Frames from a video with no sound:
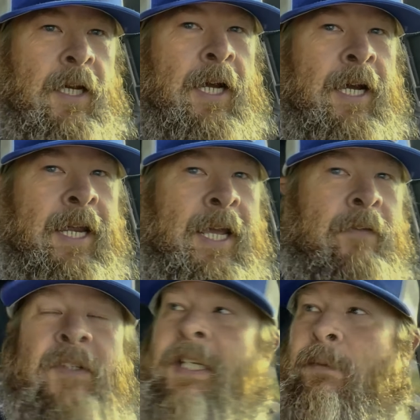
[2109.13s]
I have
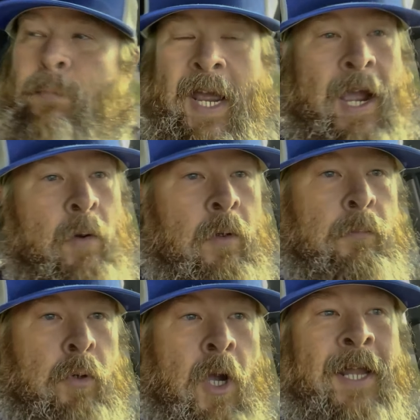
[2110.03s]
to get power
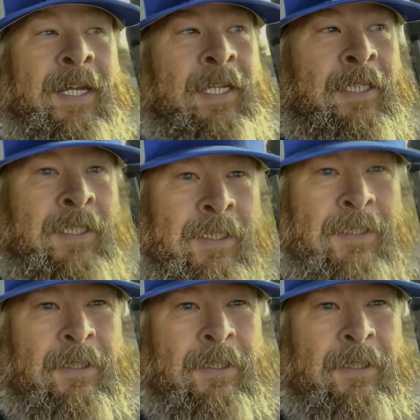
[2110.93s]
brought in